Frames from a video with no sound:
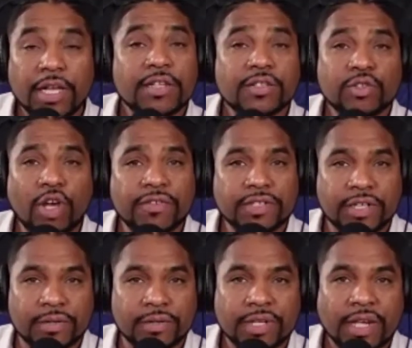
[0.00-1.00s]
soft
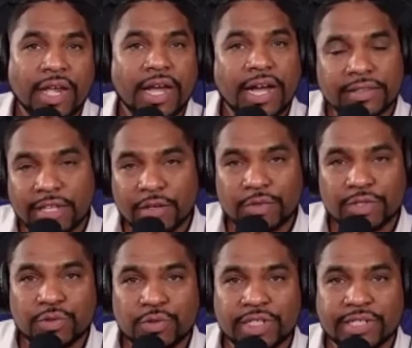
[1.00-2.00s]
skills. I think what
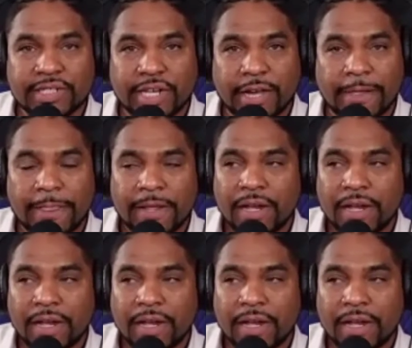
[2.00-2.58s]
you just said